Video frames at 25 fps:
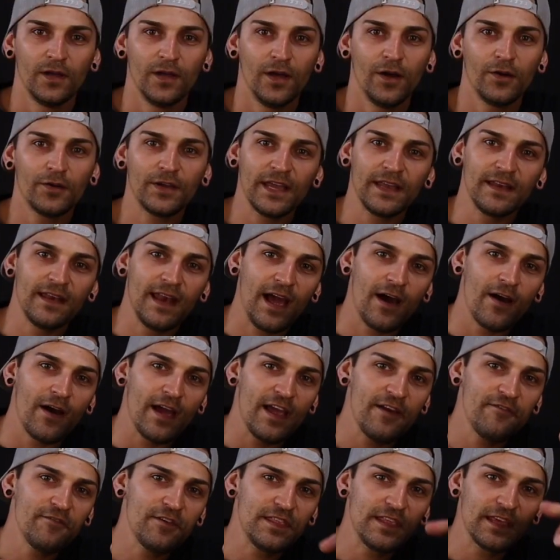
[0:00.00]
Okay, now
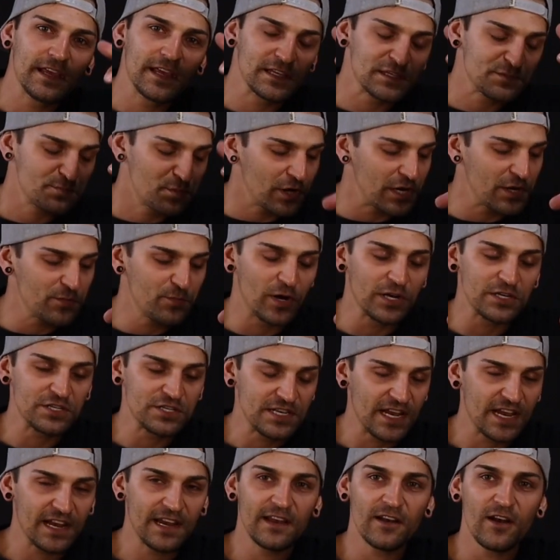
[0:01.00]
everything is pretty much
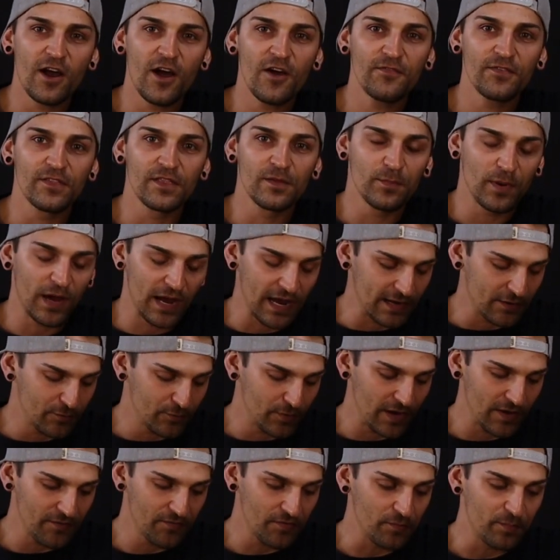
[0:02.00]
taken off of the bike.
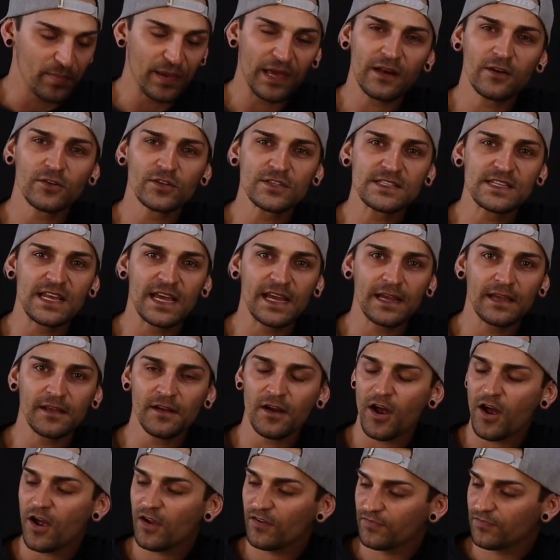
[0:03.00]
We have the pedals taken
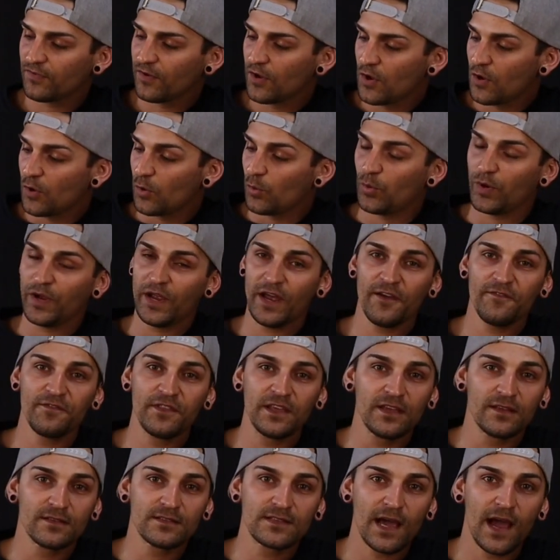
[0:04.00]
off. We have
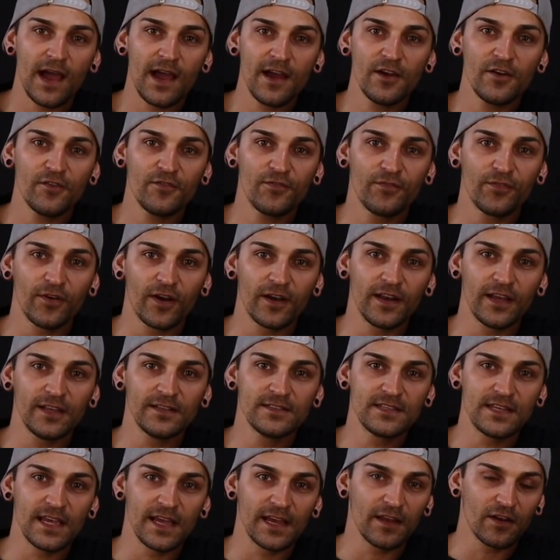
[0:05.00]
the entire front
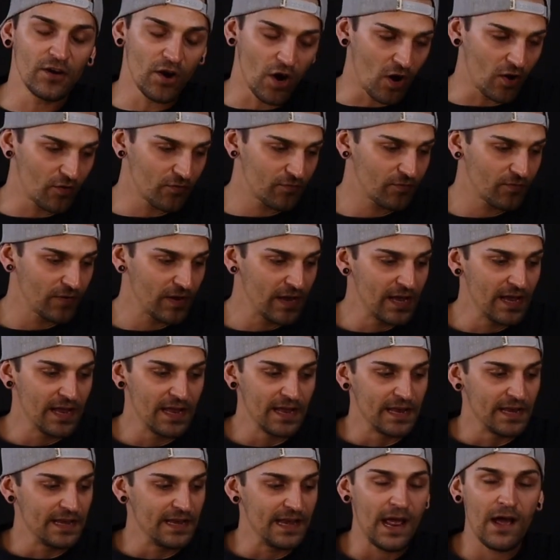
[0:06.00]
end taken off.
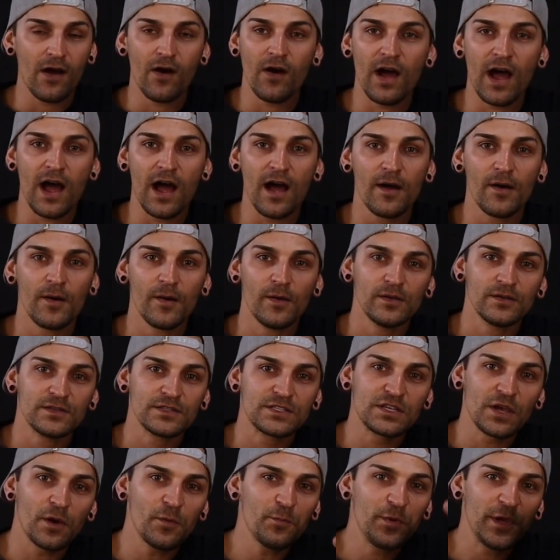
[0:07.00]
Now,
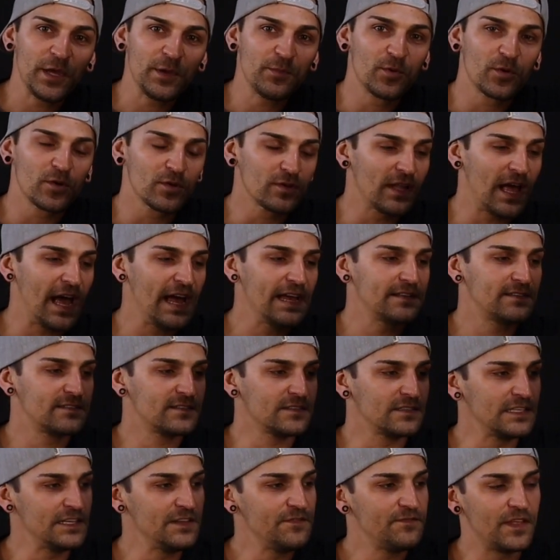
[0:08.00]
some people like to
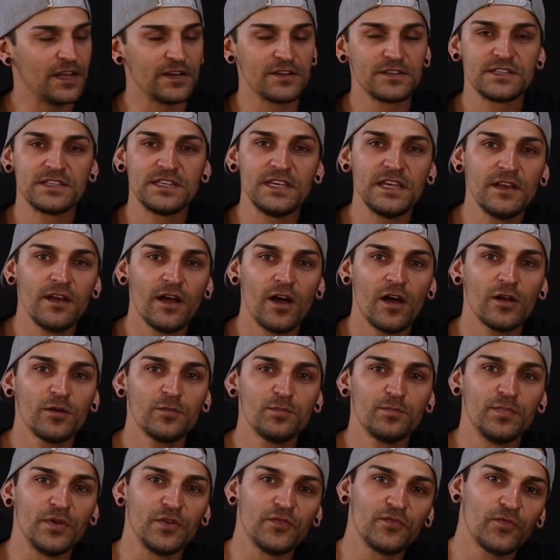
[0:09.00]
leave their seat on
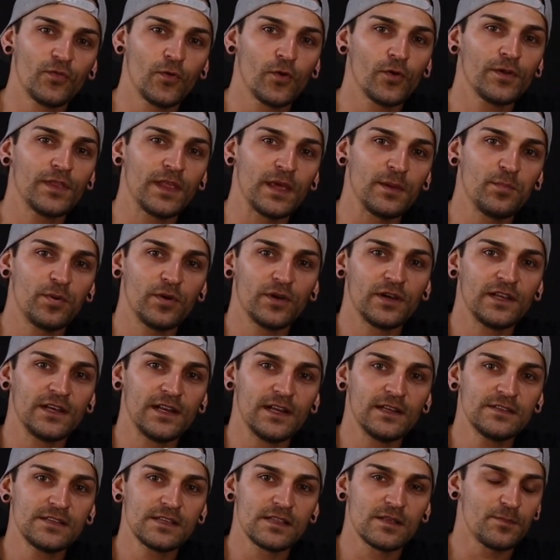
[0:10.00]
before they put it
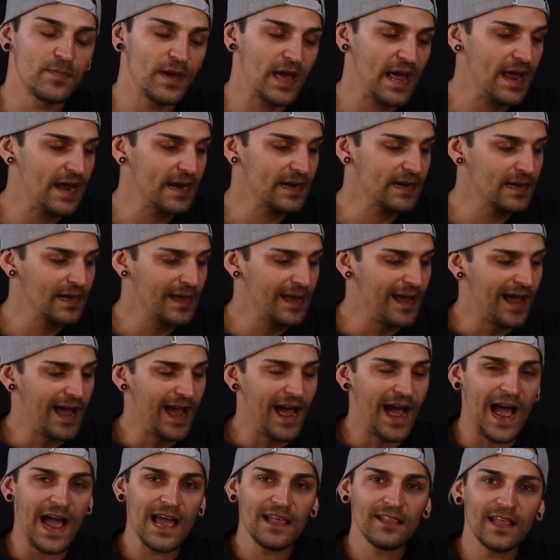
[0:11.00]
into the bag.
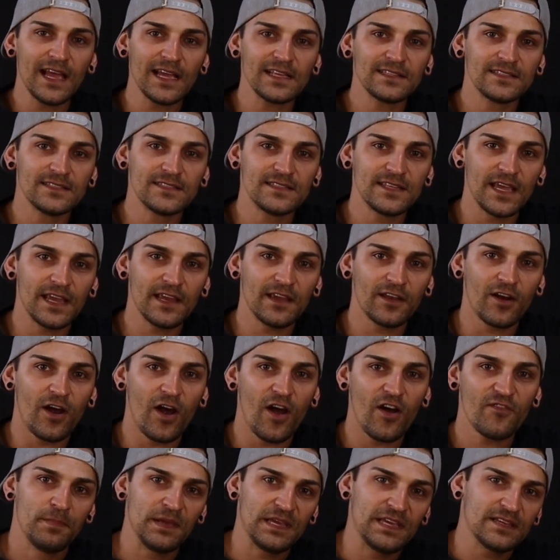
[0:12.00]
I like to take it
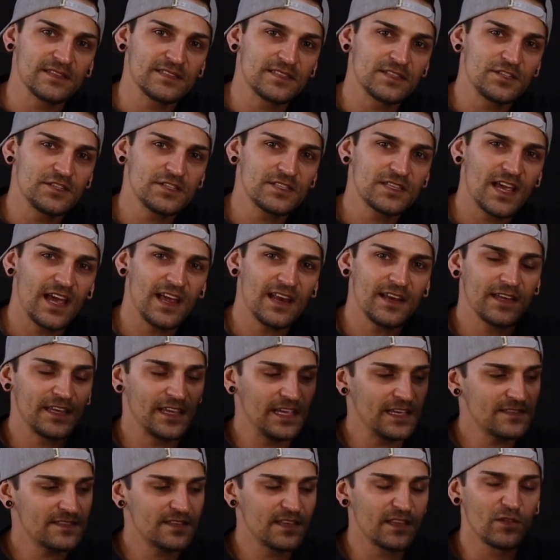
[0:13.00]
off because it just kind of
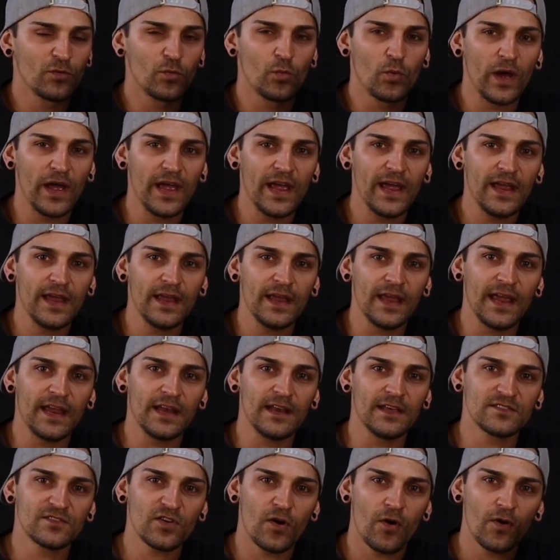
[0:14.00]
gets in the way and
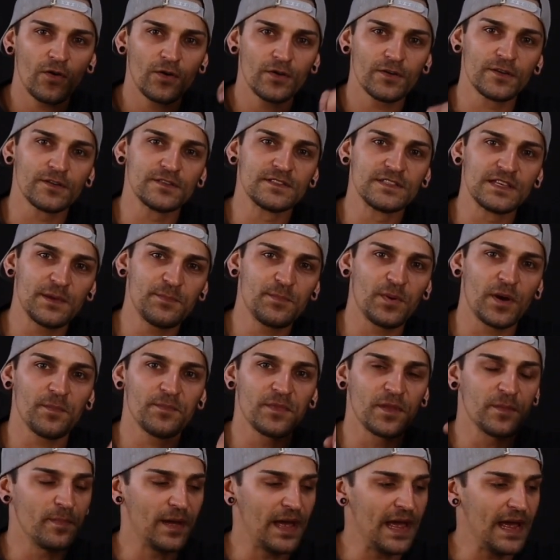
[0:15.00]
it's harder to zip up
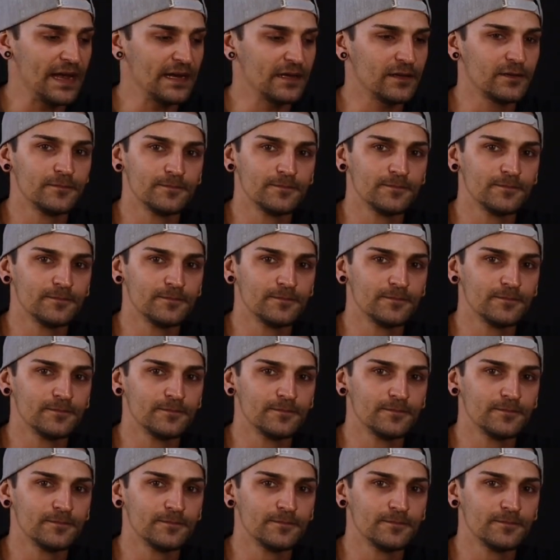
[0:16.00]
the bag.